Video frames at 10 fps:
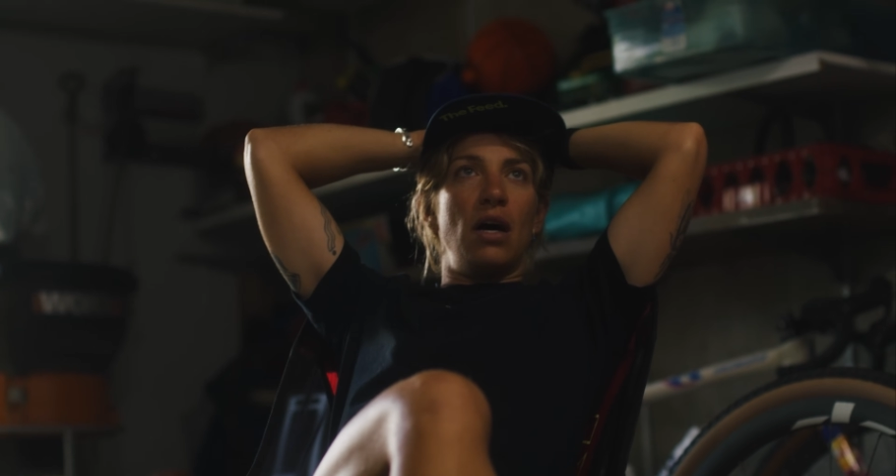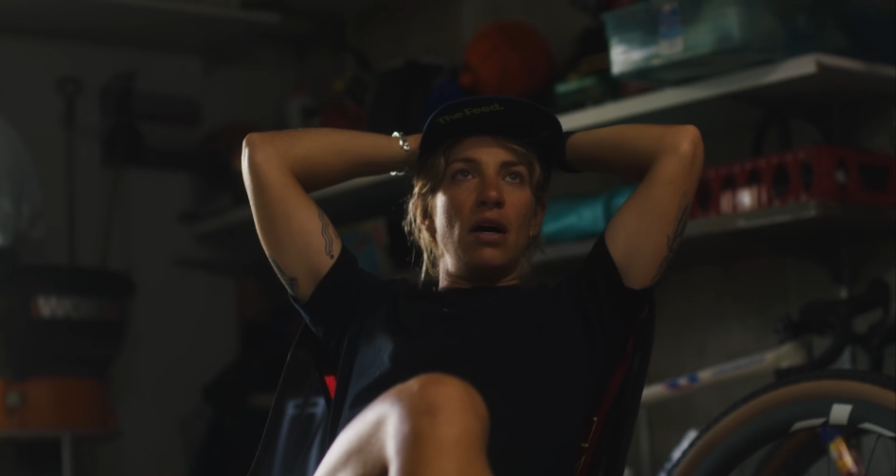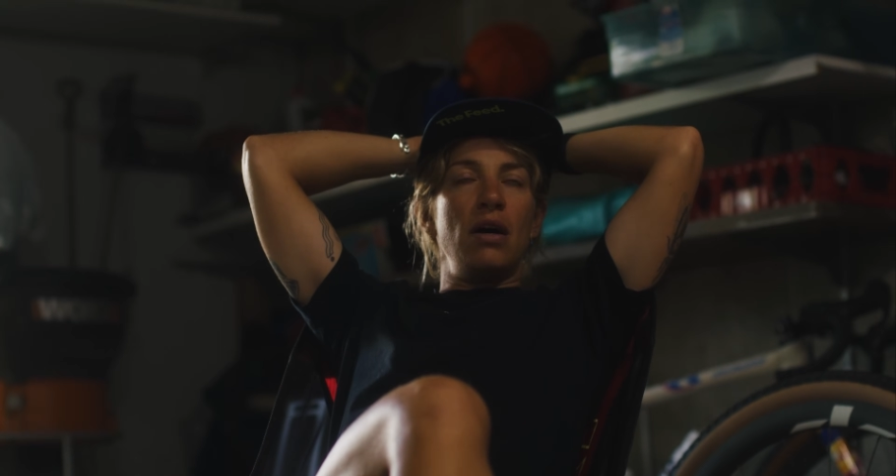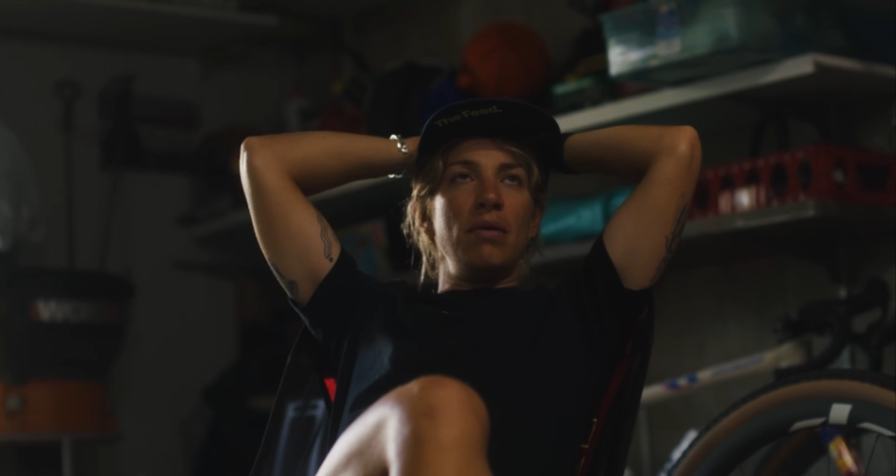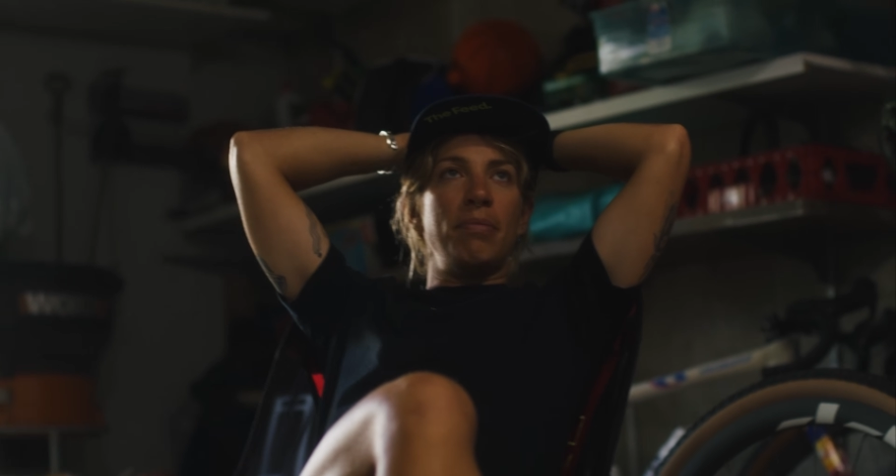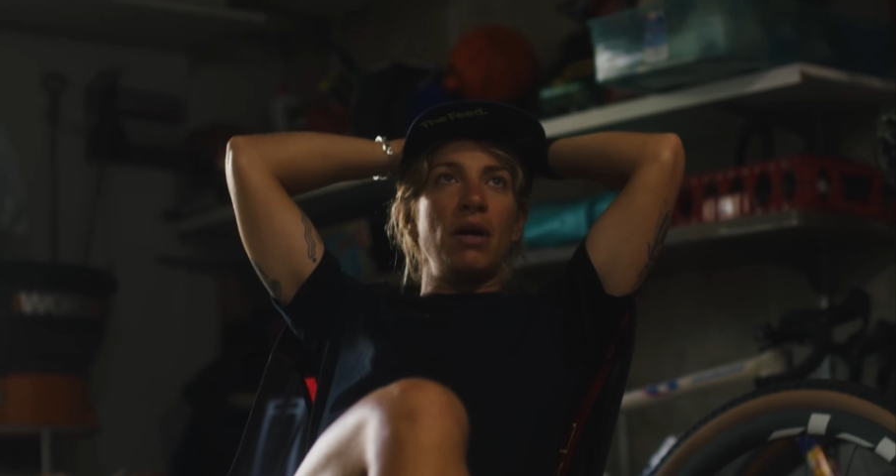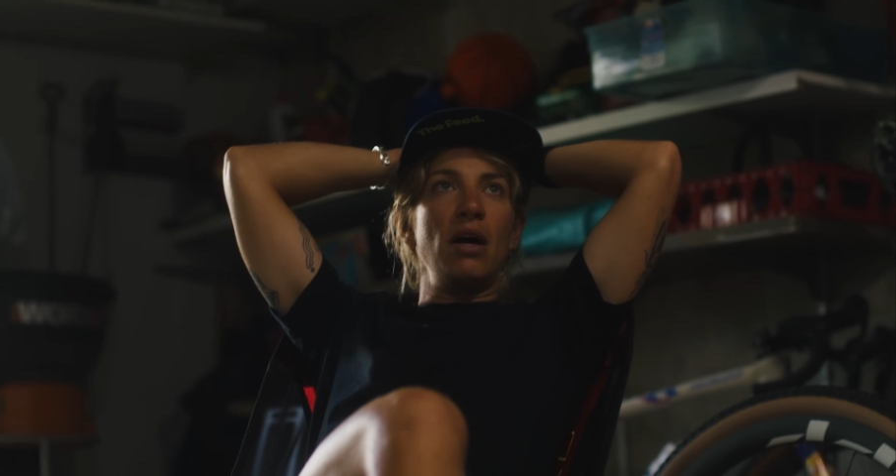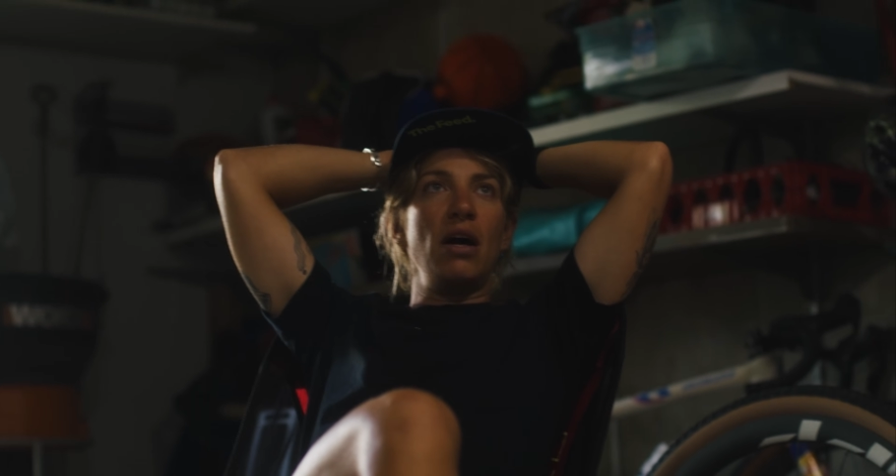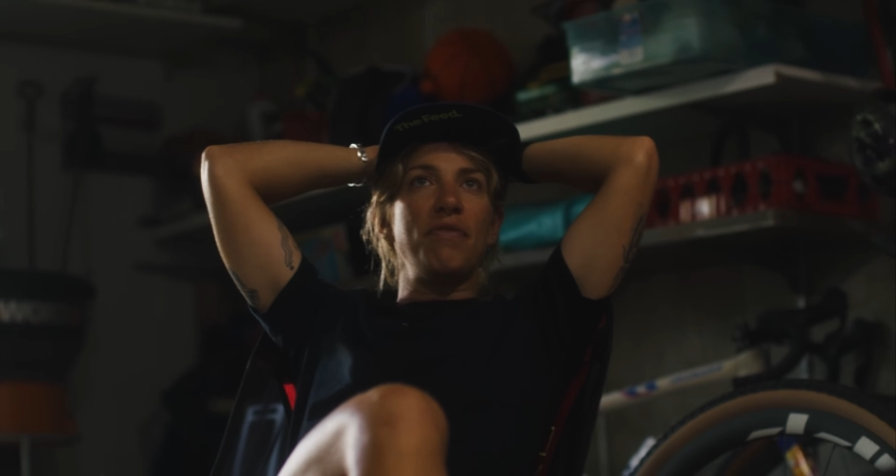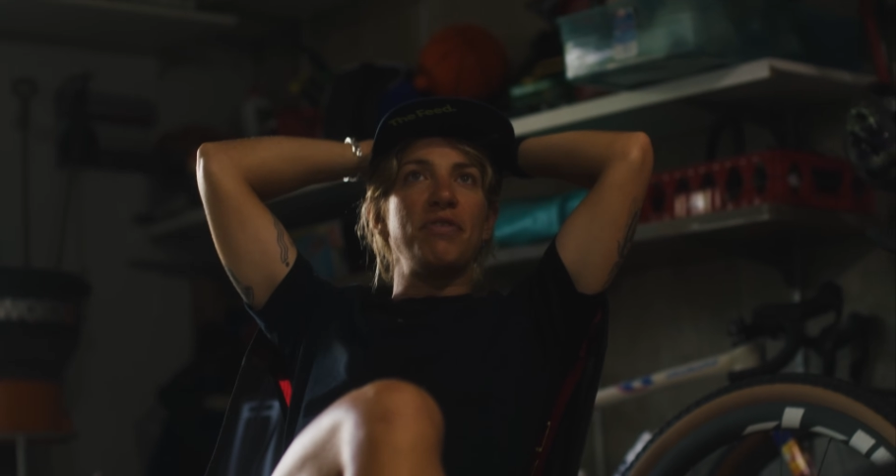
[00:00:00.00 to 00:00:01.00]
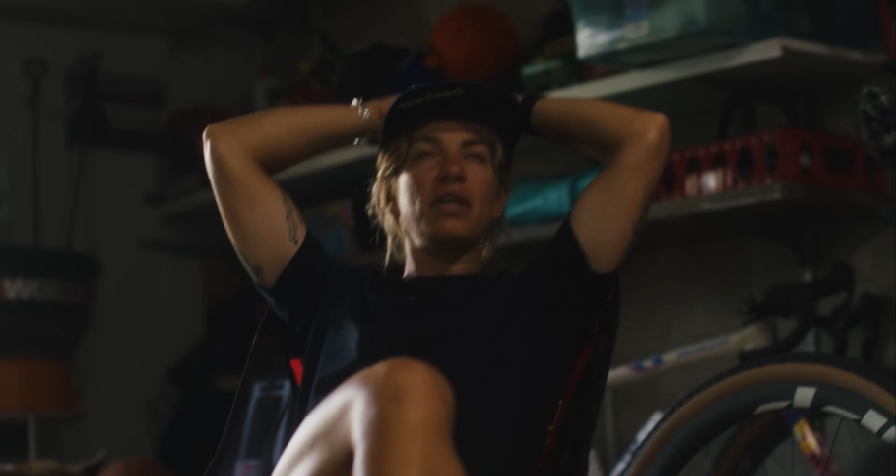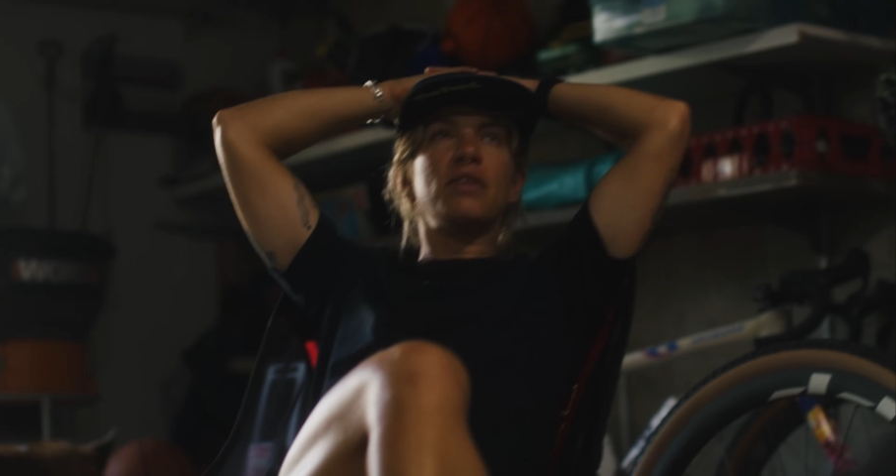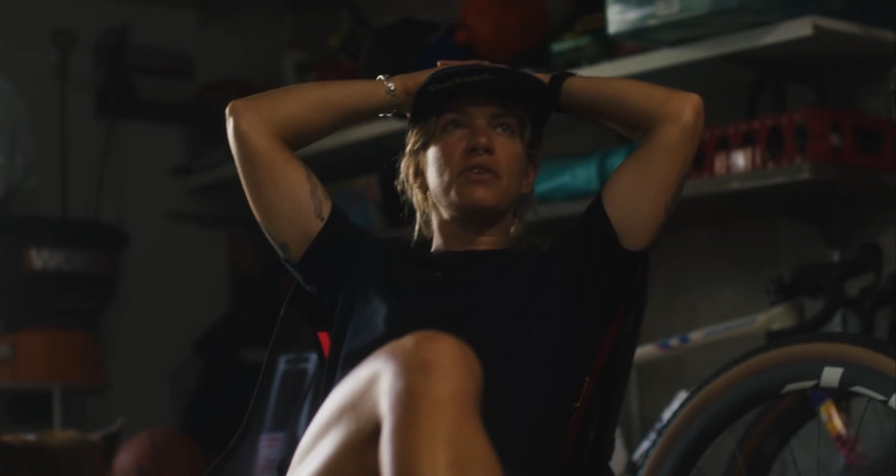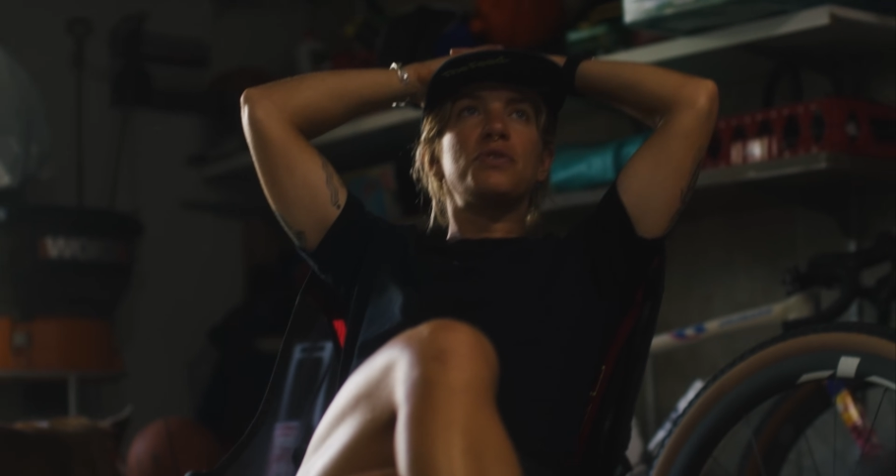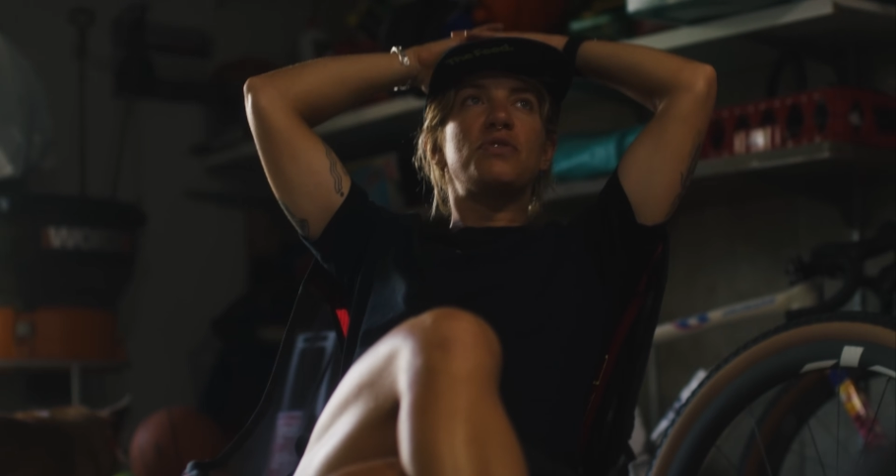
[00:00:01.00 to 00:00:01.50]
I feel
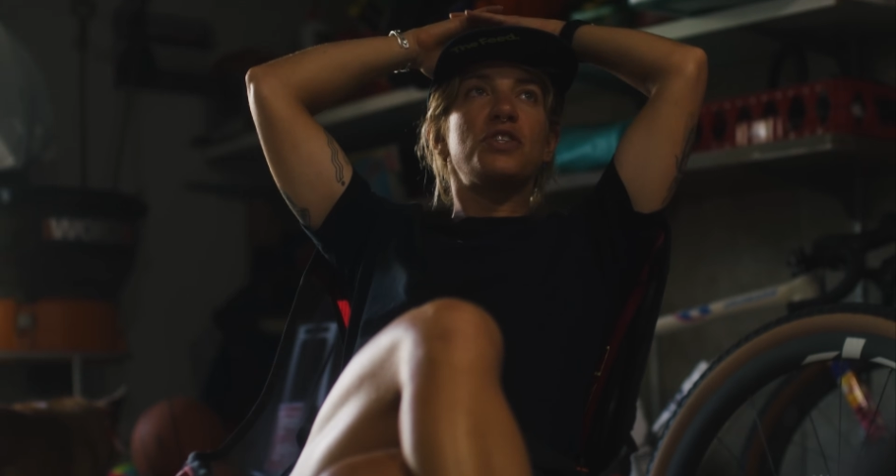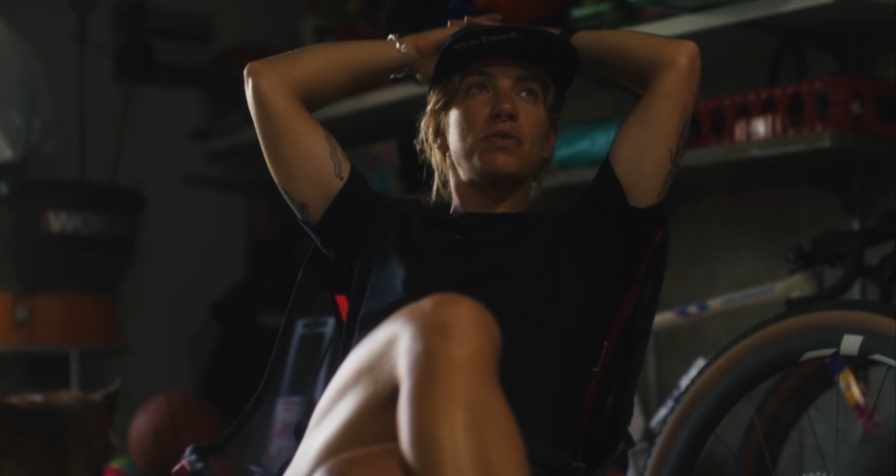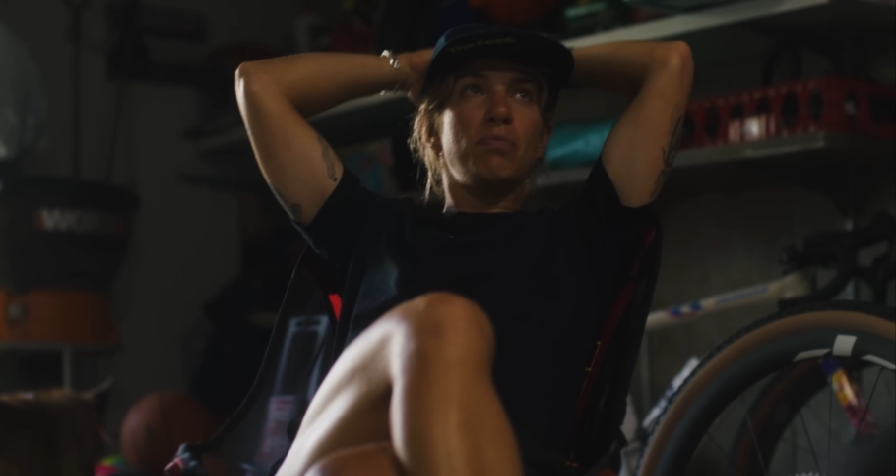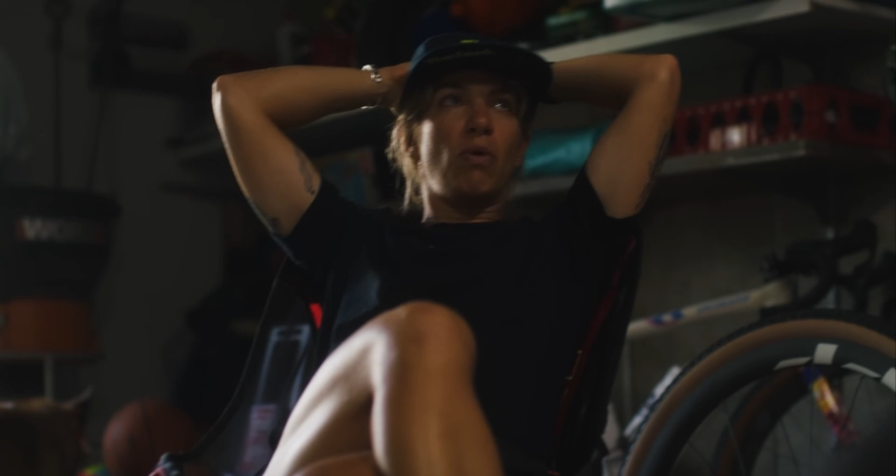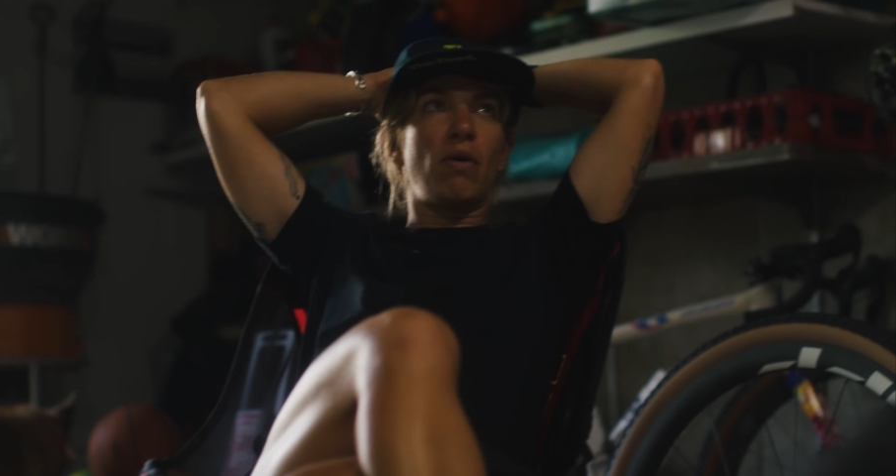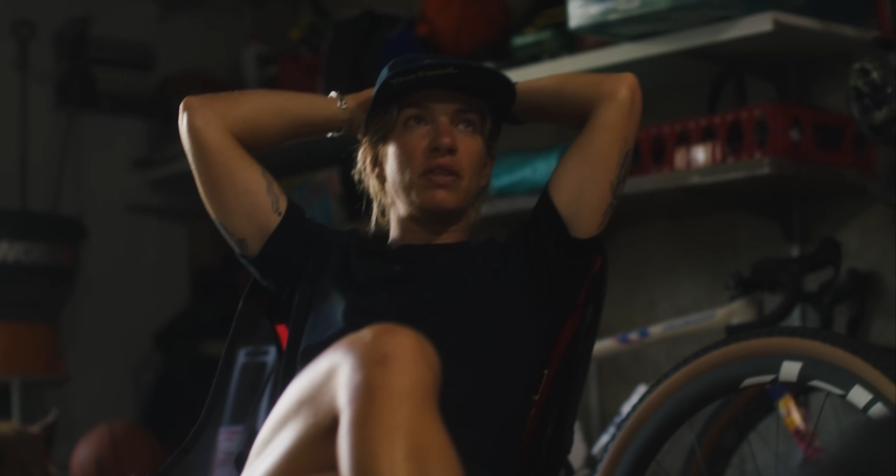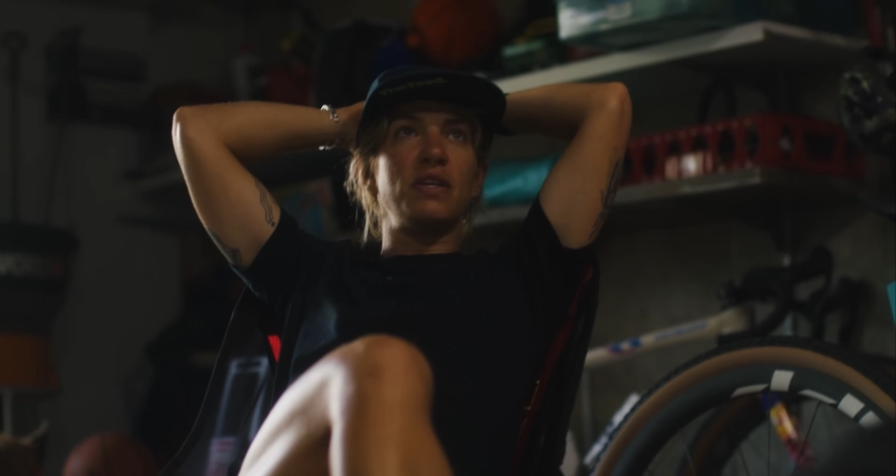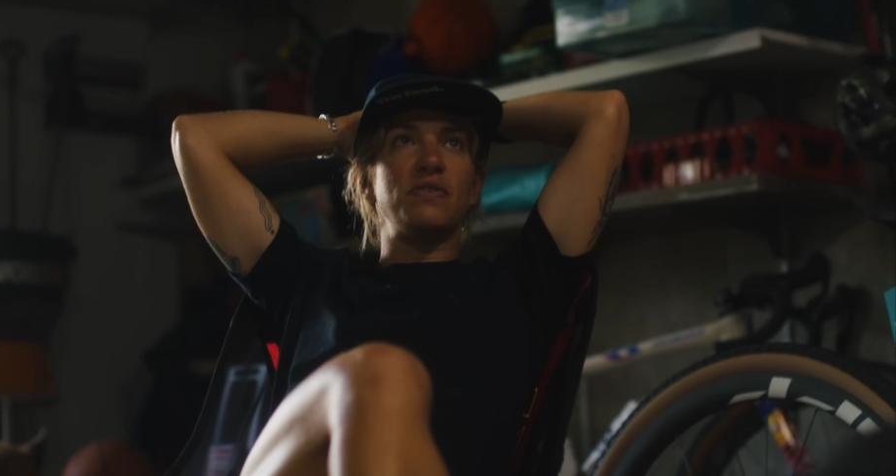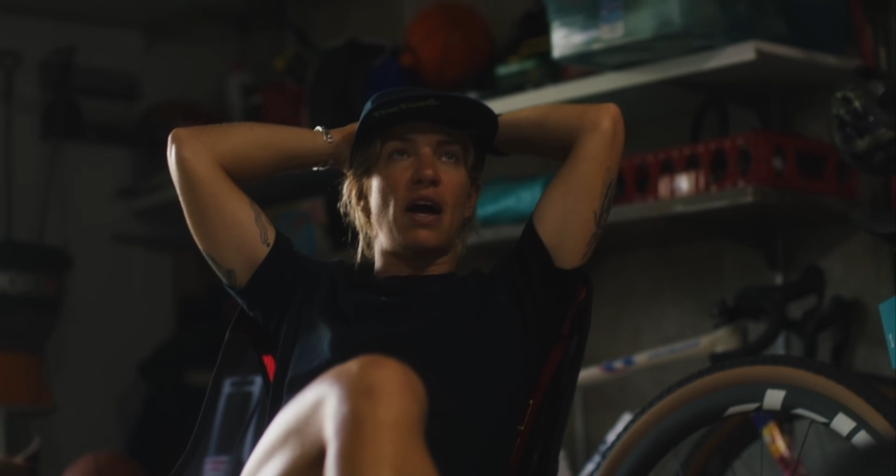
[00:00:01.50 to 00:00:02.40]
like there's just more that's